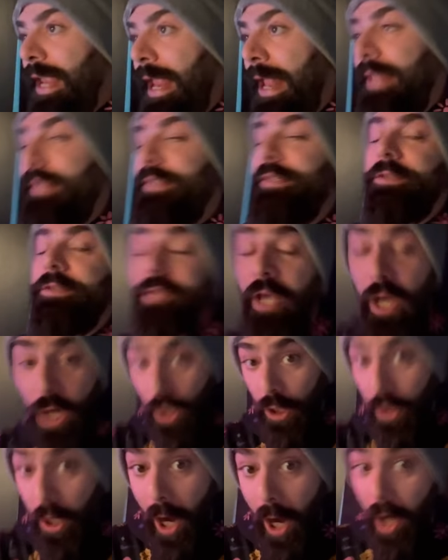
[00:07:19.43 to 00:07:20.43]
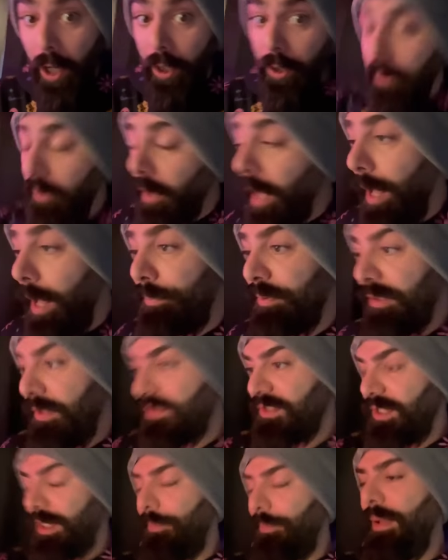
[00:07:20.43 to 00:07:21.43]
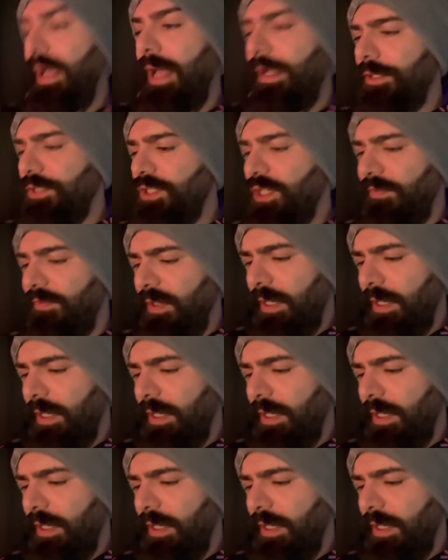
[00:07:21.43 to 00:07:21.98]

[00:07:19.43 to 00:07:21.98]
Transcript: canceled. Karl uploads an apology